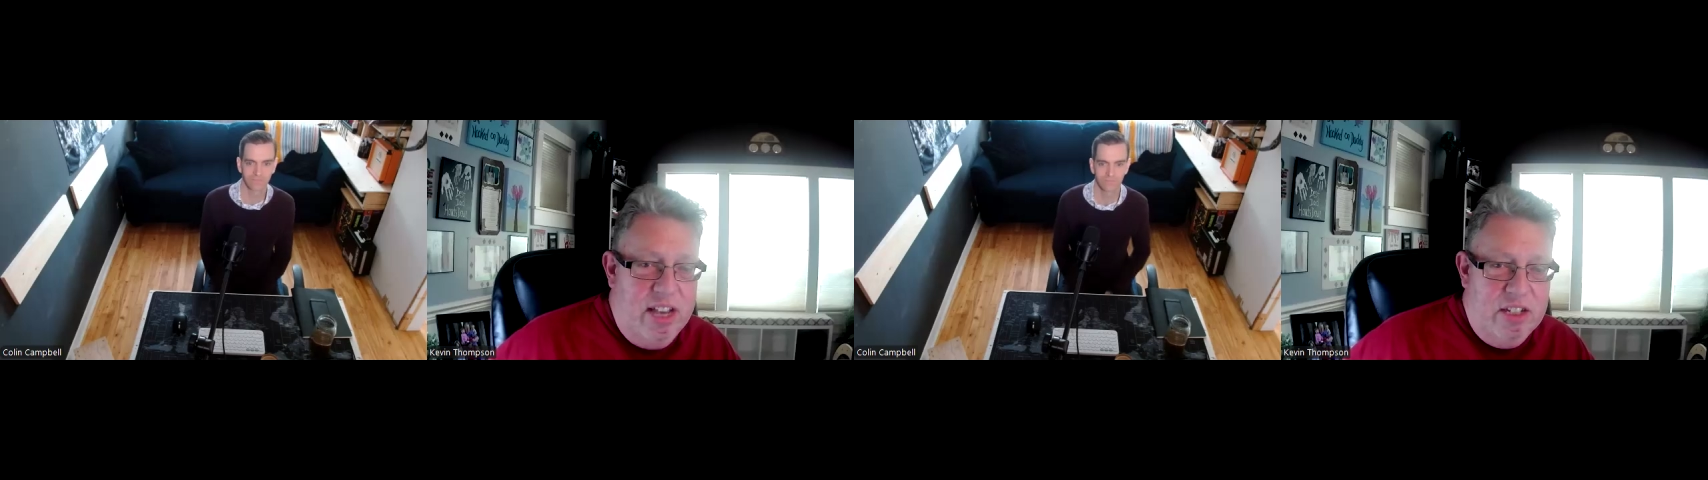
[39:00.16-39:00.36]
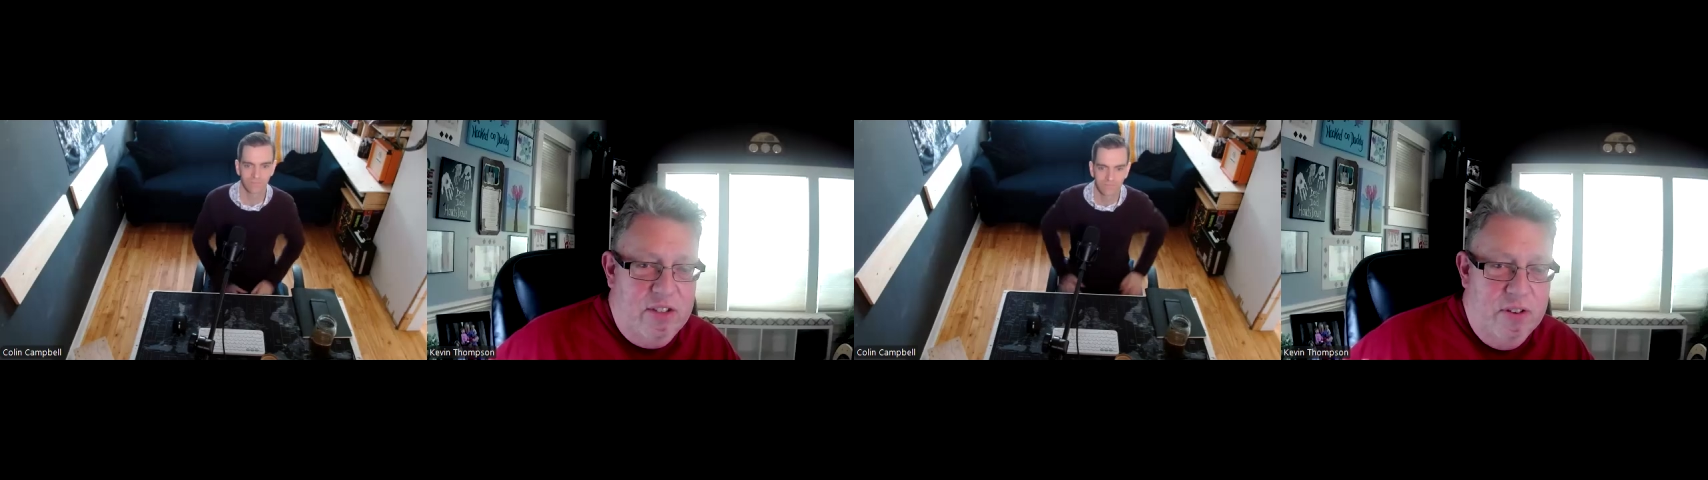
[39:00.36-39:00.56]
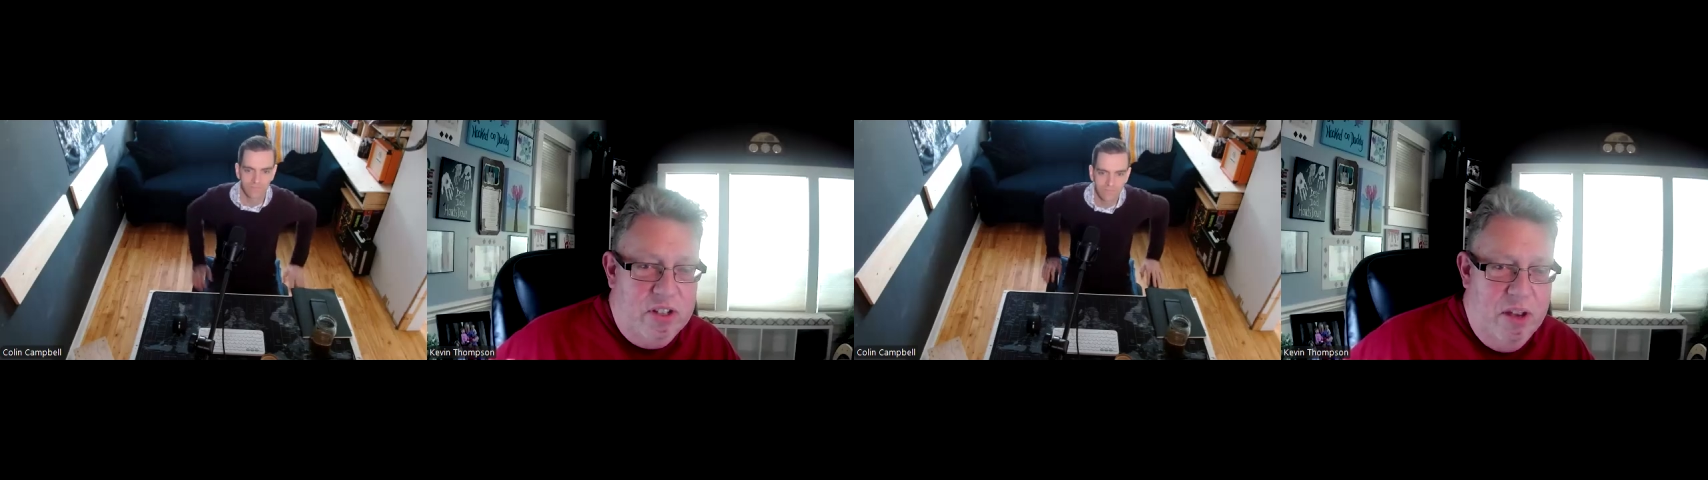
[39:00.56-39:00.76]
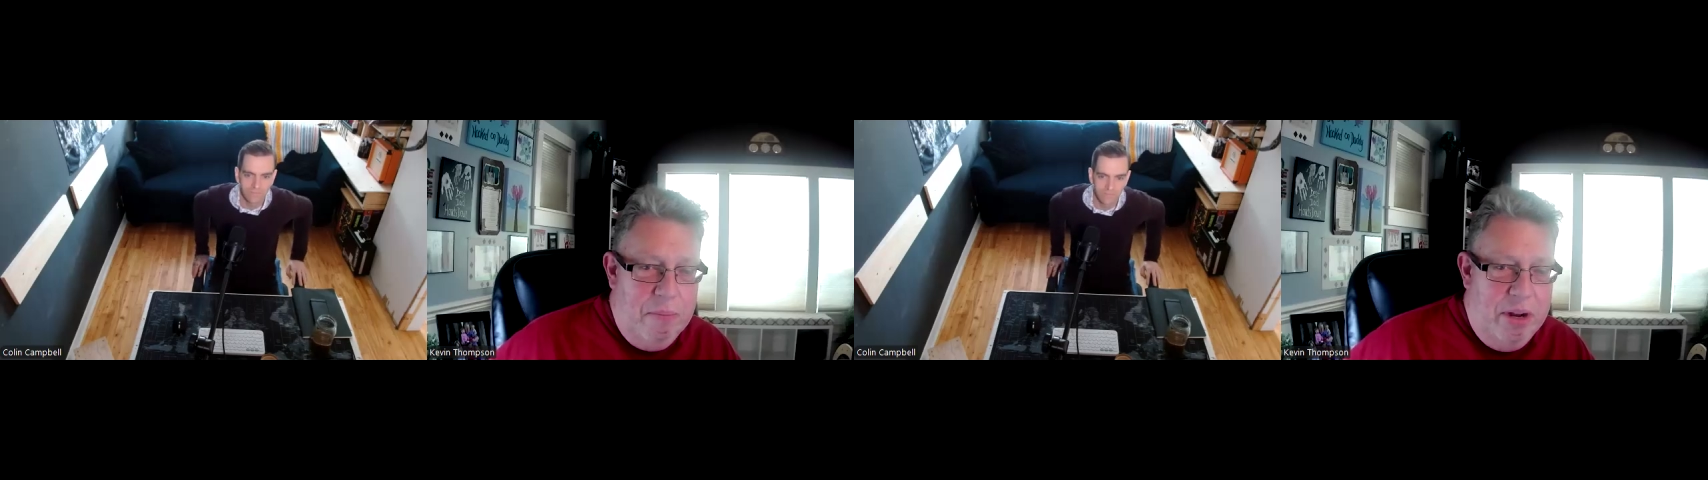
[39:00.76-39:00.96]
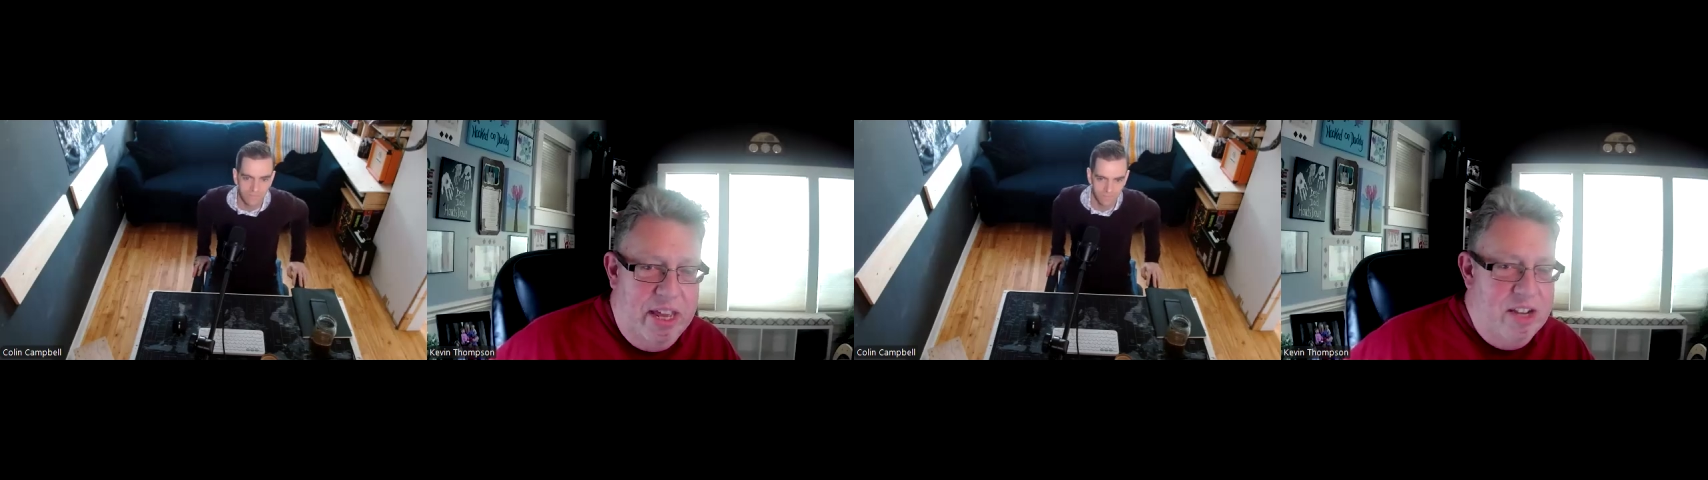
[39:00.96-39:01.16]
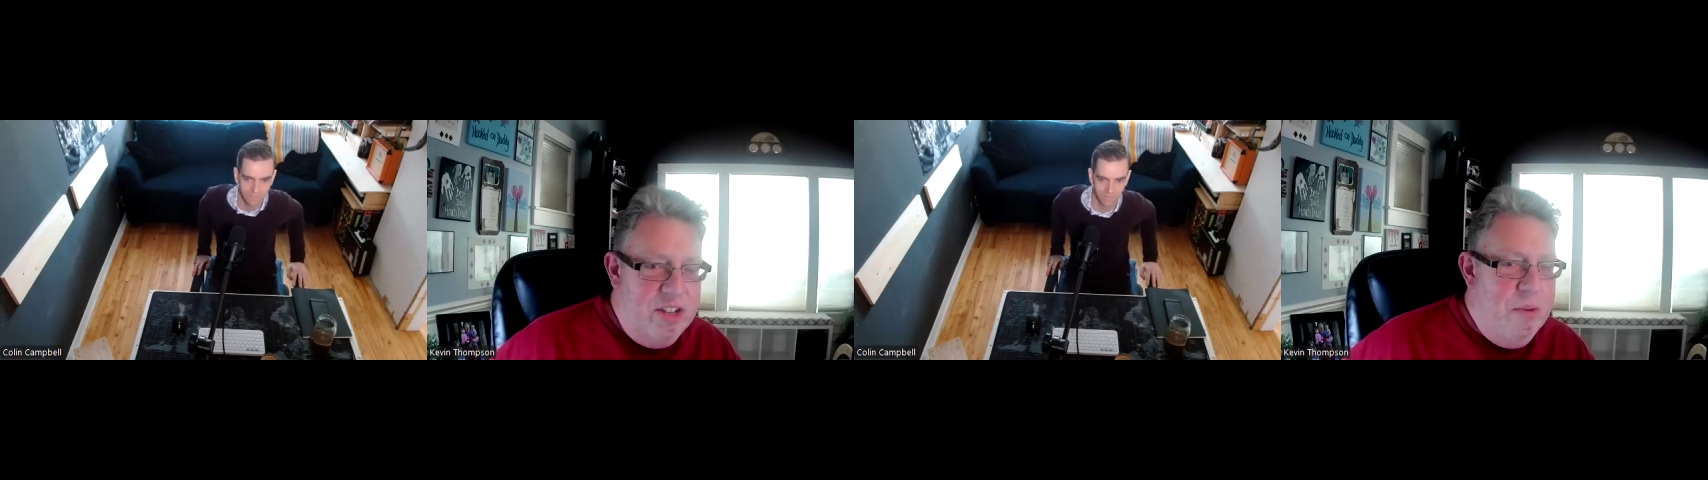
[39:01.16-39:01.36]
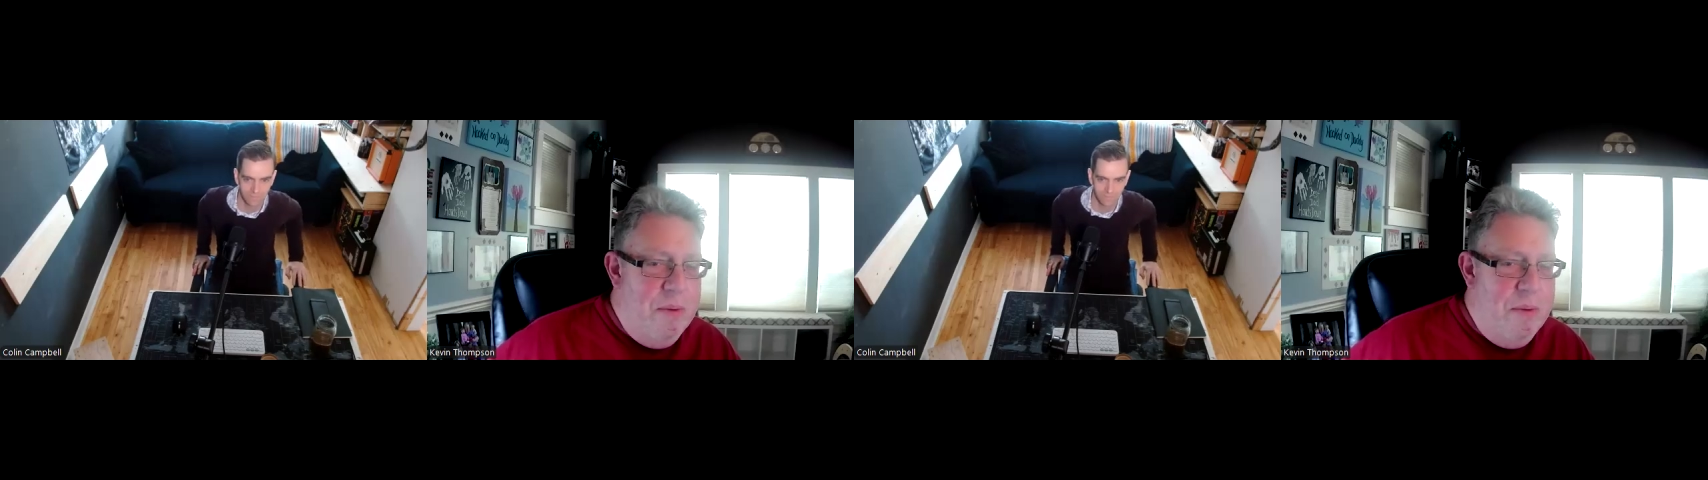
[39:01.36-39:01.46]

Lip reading: successful somebody is,